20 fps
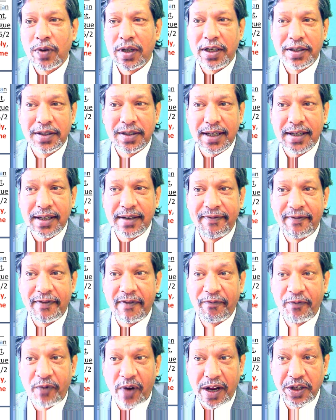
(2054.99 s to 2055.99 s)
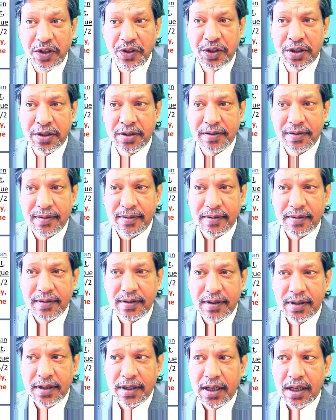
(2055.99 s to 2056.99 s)
This one is taken from
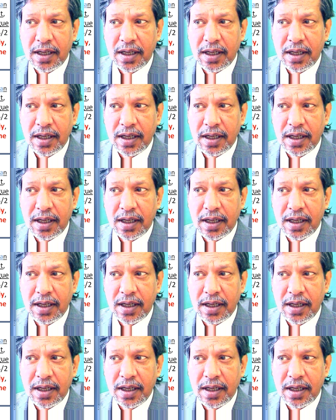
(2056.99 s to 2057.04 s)
French.